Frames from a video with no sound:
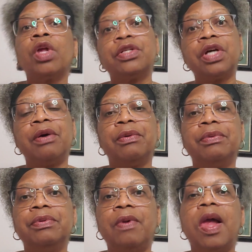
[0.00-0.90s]
So,
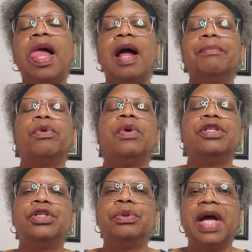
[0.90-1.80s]

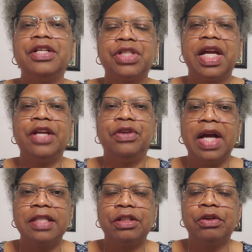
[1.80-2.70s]
going to educate you
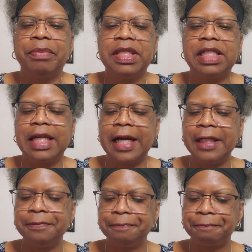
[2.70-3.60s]
guys a little bit
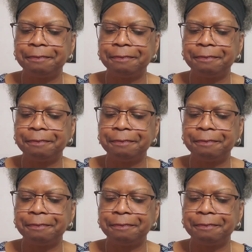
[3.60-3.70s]
today.